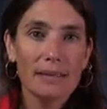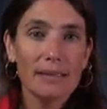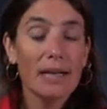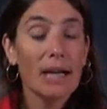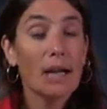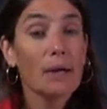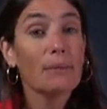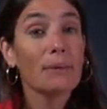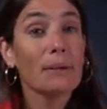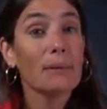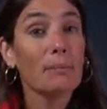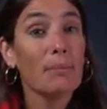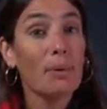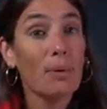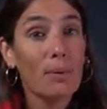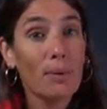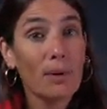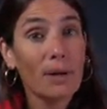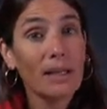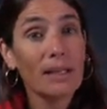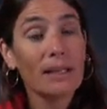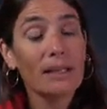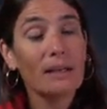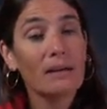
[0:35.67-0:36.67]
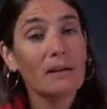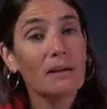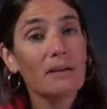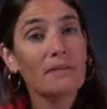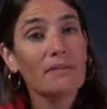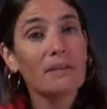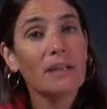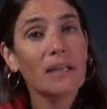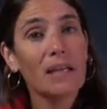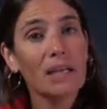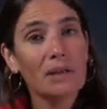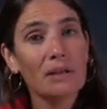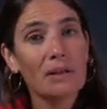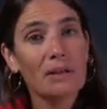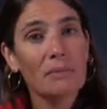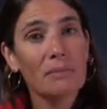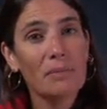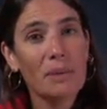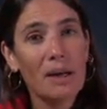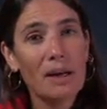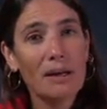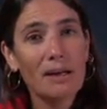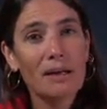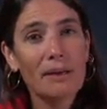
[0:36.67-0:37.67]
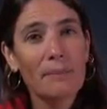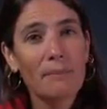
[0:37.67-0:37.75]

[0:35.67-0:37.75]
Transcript: Are we pouring the coffee into the mug?